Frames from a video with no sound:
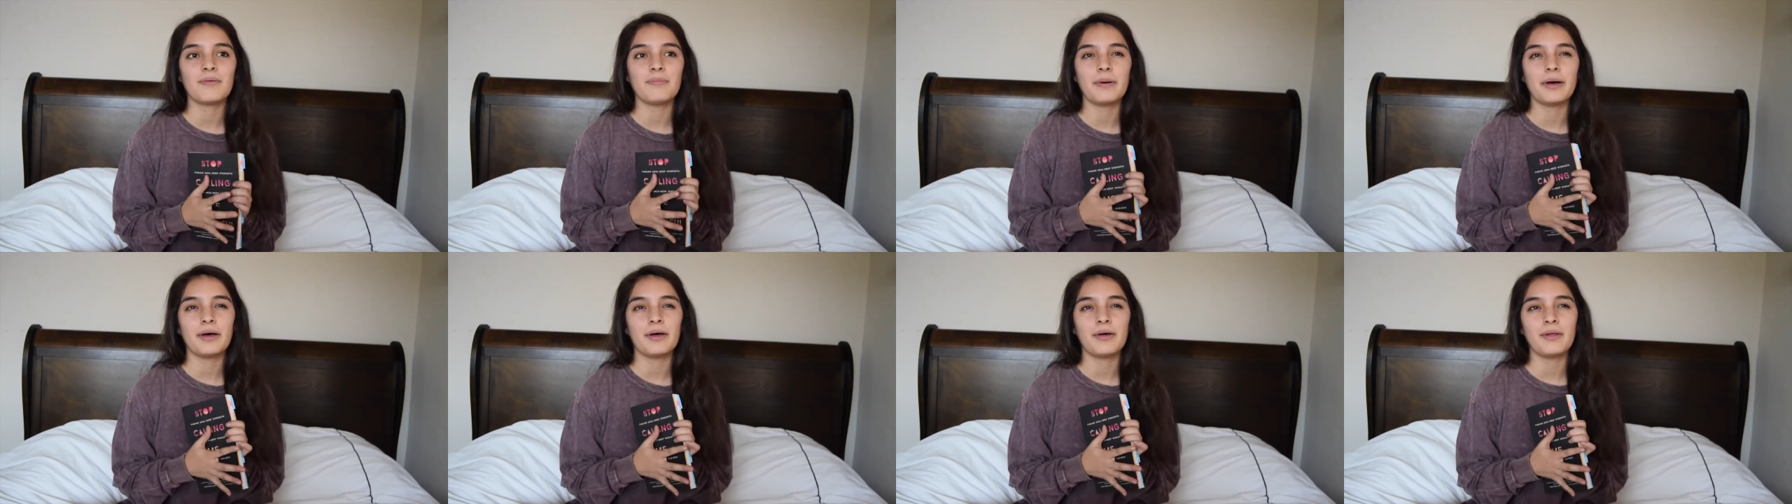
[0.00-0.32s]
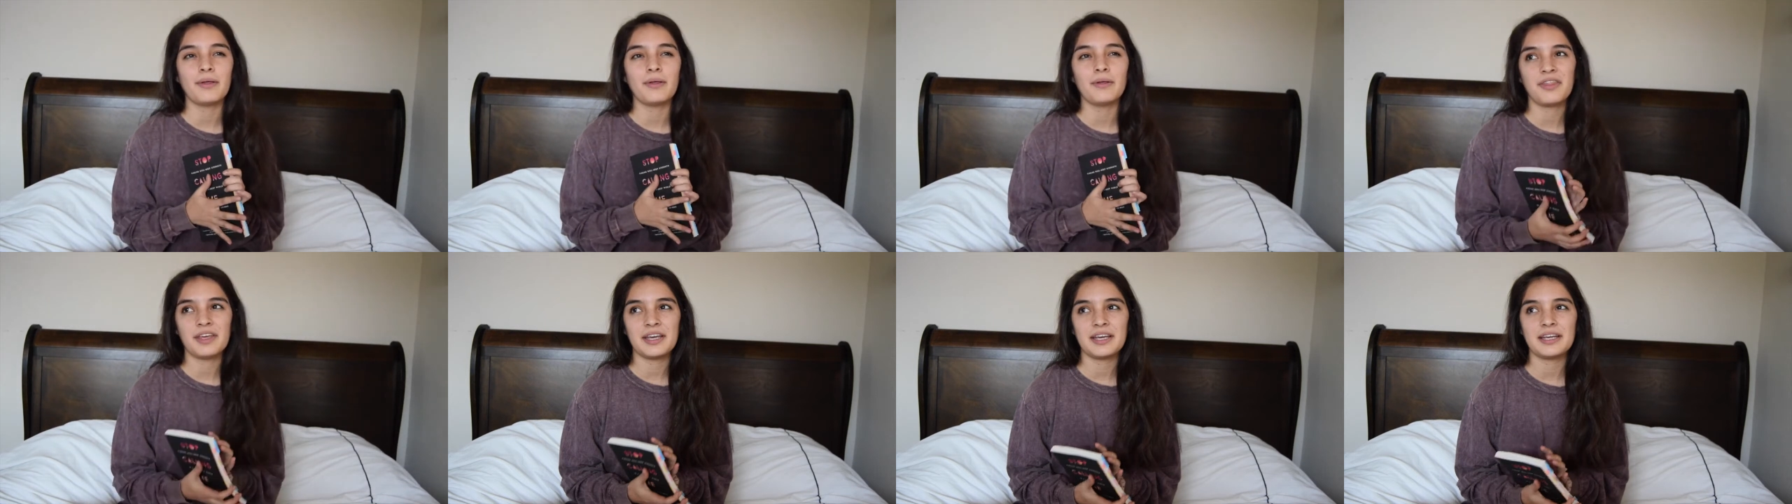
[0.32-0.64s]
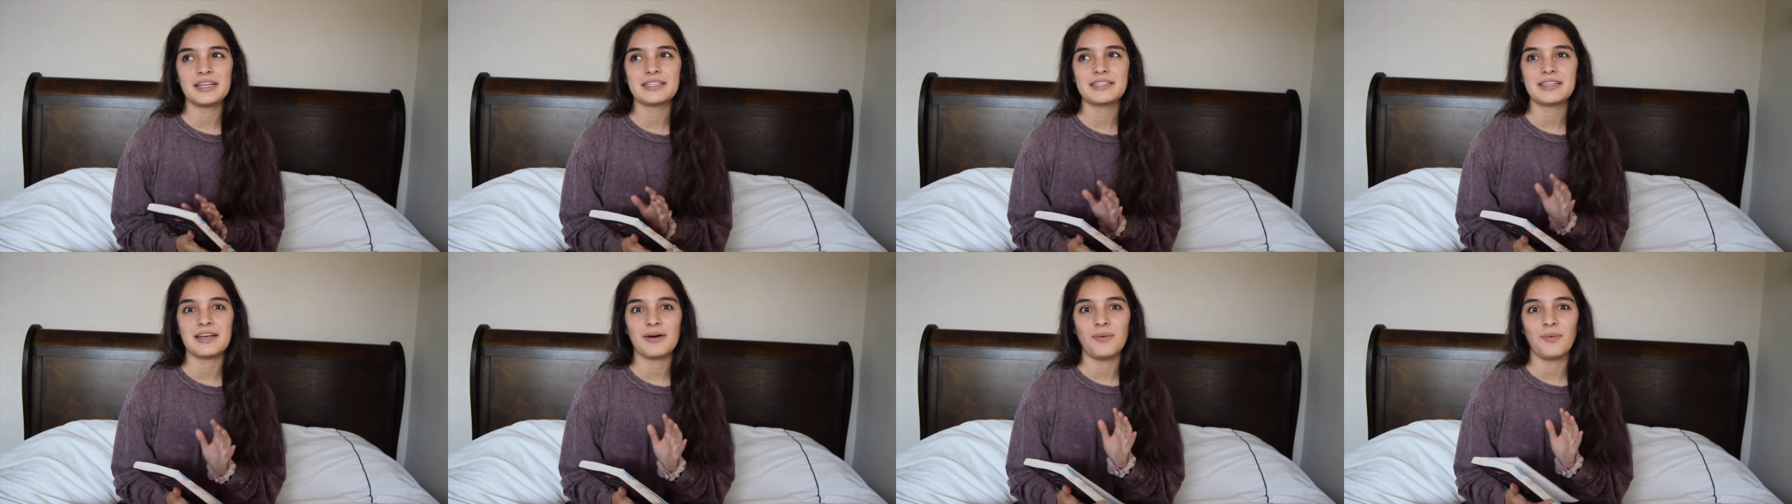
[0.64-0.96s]
about
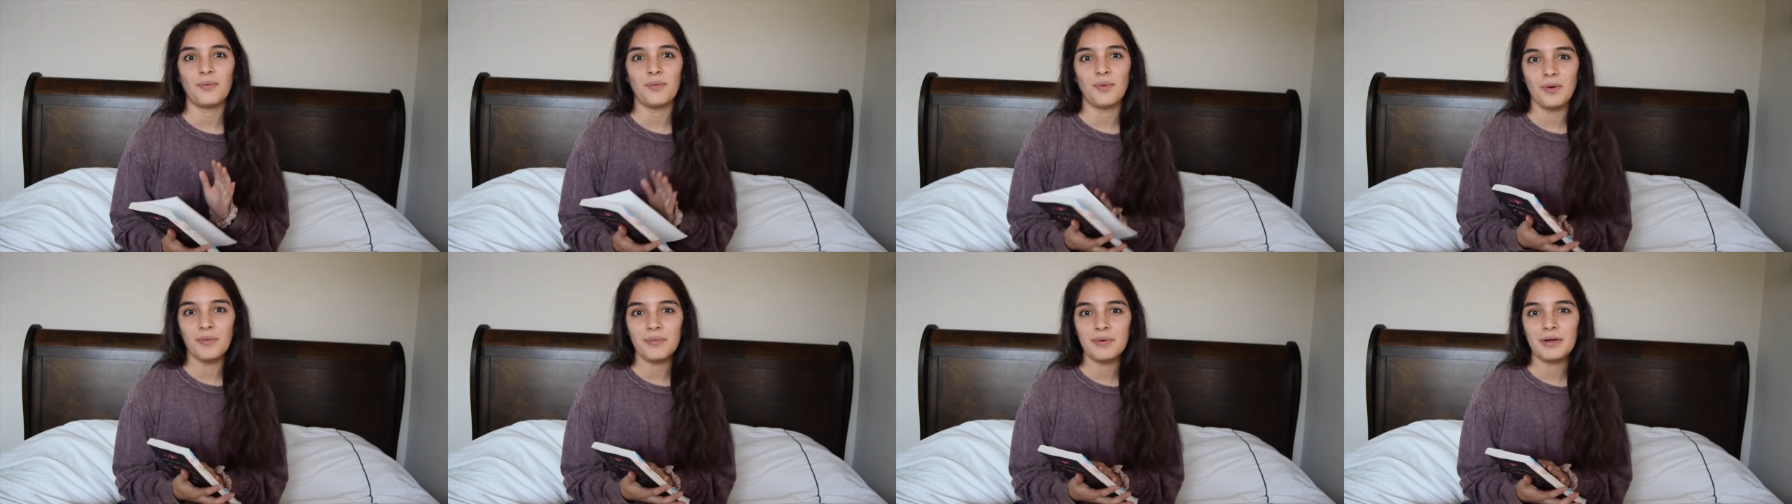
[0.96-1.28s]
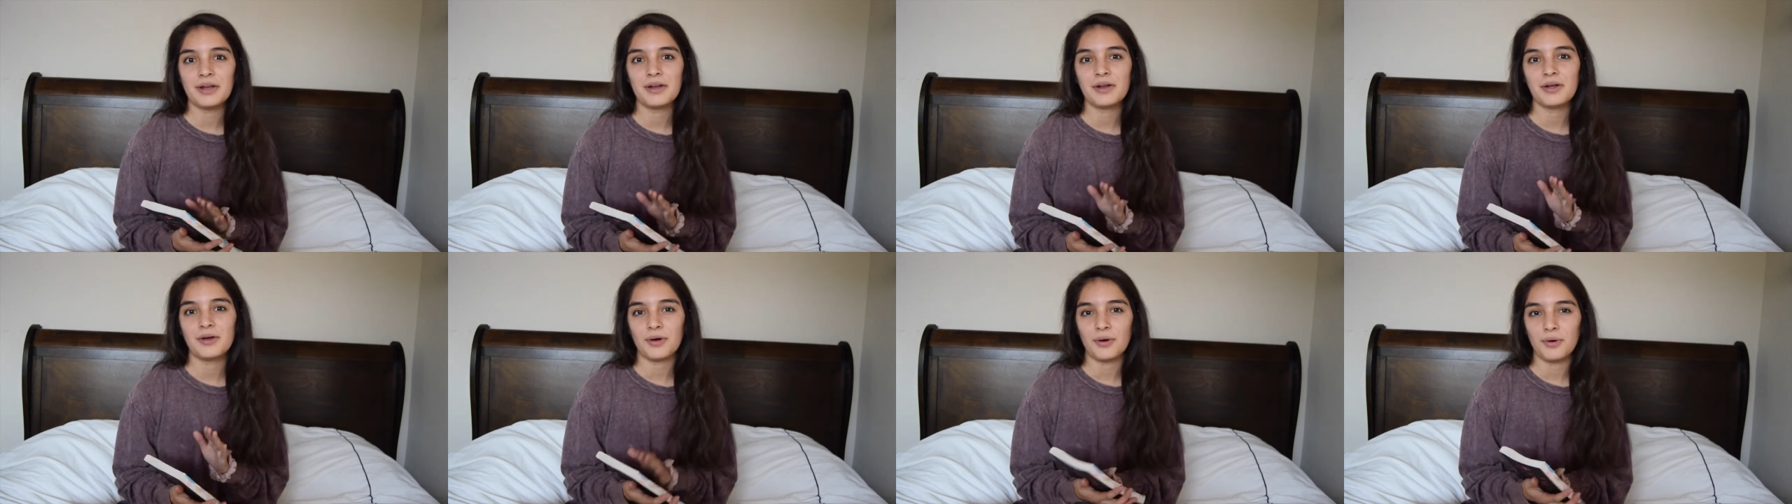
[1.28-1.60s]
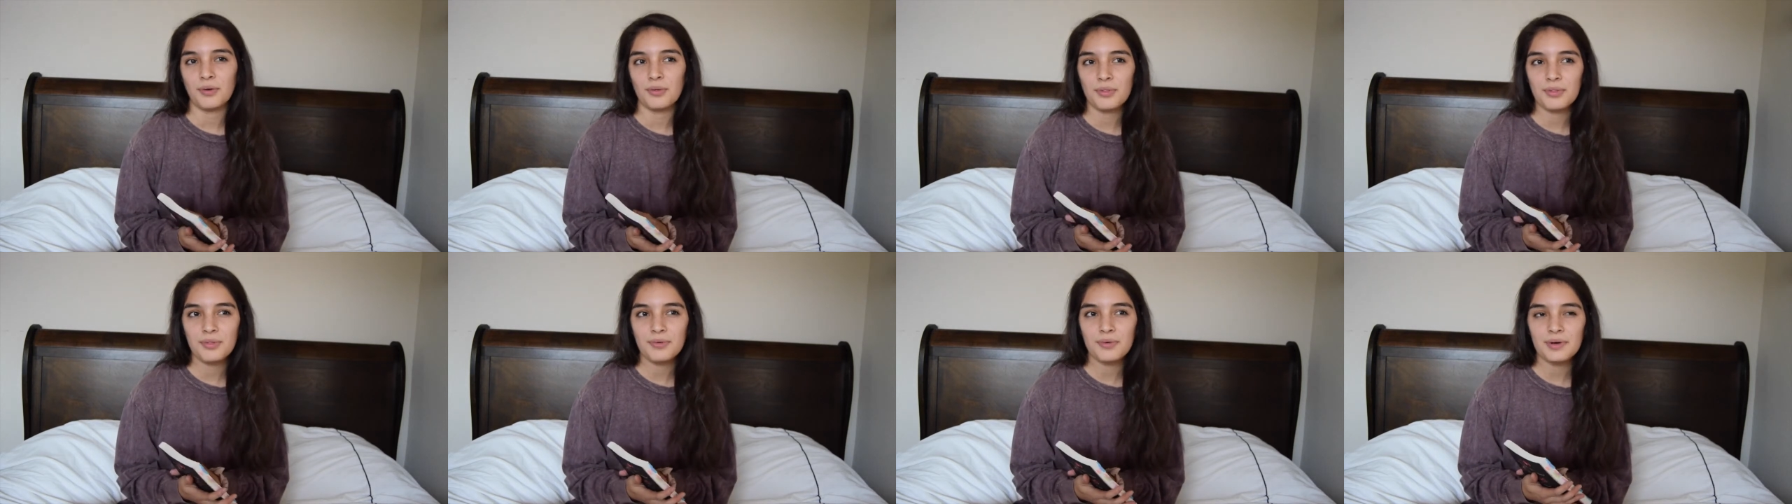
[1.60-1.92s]
things that women
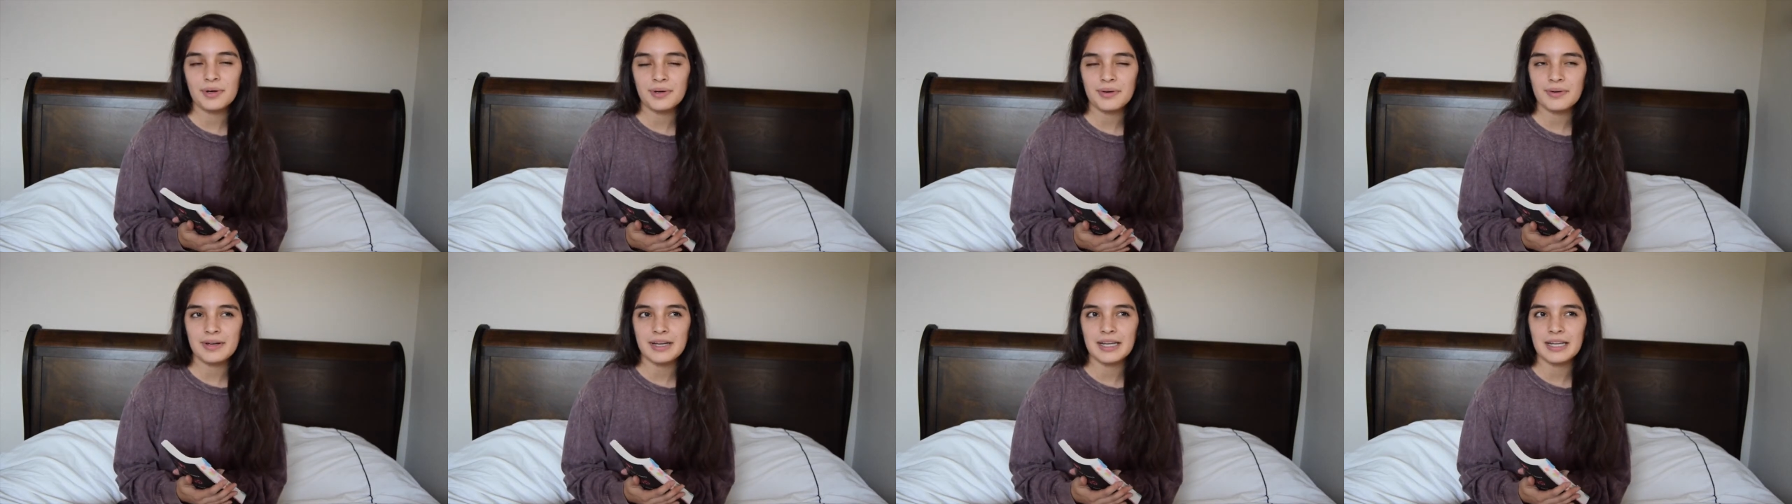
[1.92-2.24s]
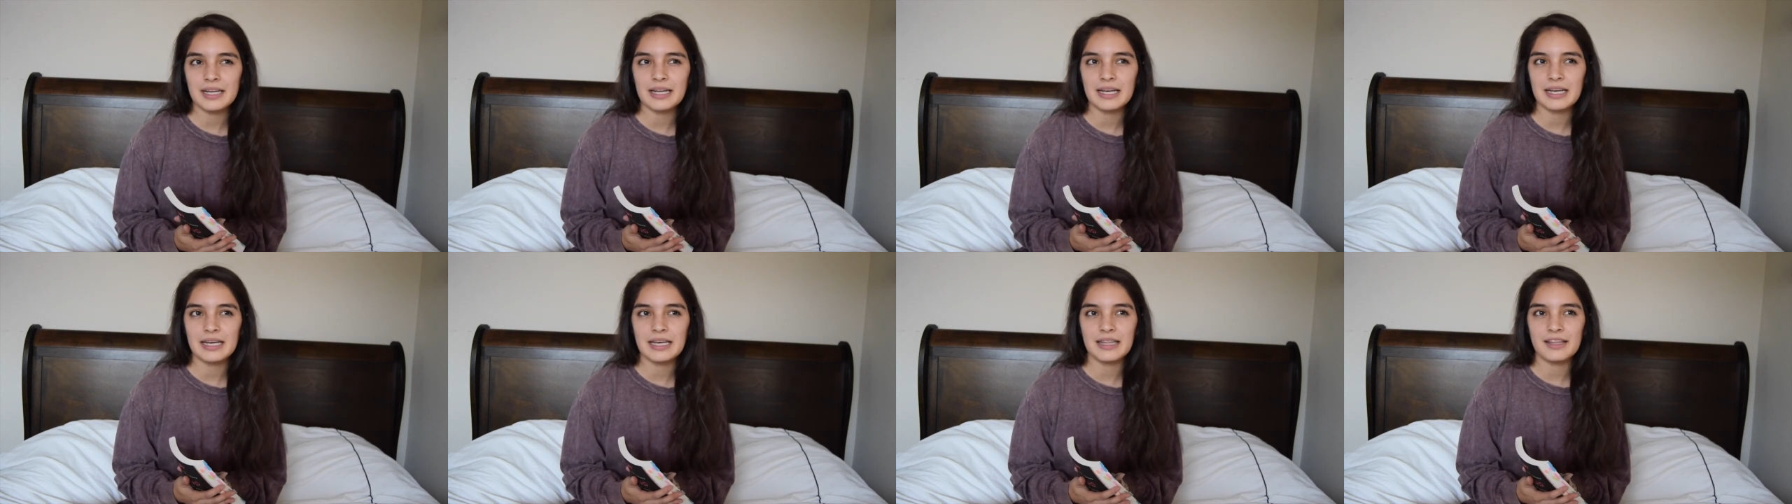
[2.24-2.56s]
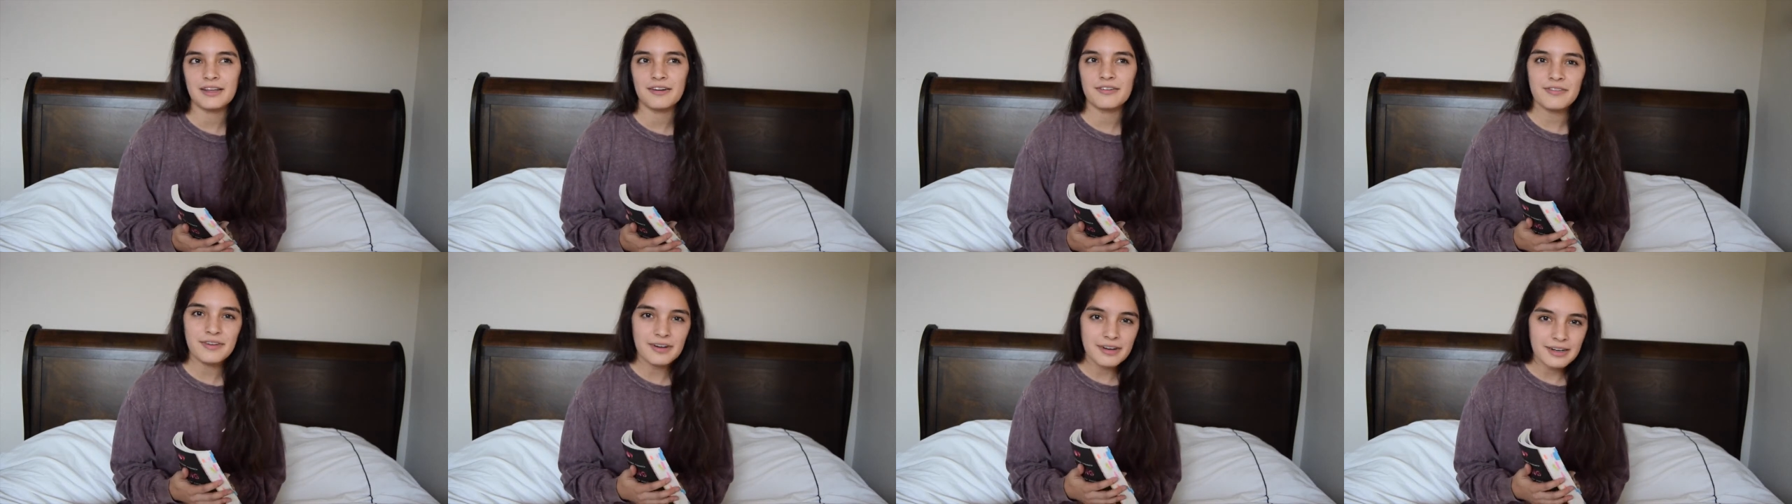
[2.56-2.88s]
go through, and
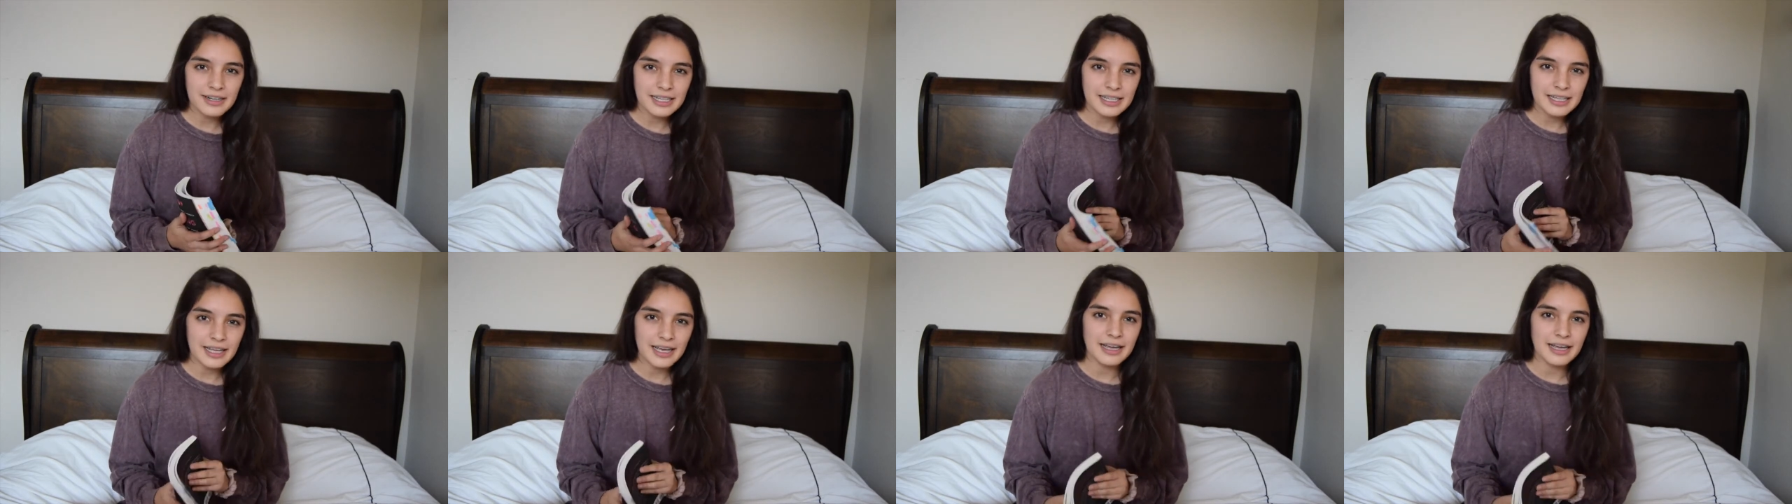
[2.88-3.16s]
they're very